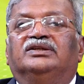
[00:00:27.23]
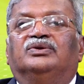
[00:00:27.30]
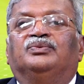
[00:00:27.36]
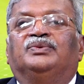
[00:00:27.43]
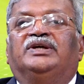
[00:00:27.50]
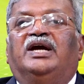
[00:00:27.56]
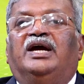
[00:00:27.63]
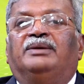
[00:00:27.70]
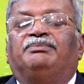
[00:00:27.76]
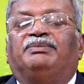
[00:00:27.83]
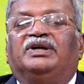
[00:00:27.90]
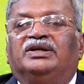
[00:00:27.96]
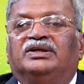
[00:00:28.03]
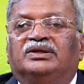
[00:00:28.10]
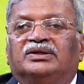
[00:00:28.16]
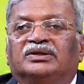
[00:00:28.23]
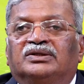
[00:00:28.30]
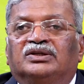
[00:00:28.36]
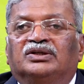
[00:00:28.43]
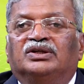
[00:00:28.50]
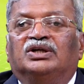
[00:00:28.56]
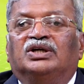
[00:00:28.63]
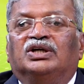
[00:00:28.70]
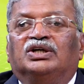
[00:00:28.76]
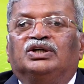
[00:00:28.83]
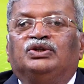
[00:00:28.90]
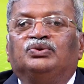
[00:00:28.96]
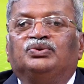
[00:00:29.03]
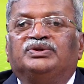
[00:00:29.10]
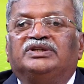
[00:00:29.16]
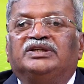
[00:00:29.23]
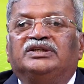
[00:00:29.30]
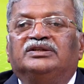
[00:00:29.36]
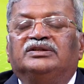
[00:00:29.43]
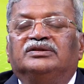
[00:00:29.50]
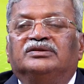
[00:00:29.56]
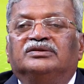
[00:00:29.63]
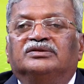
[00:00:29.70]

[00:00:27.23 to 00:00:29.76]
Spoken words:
we have been using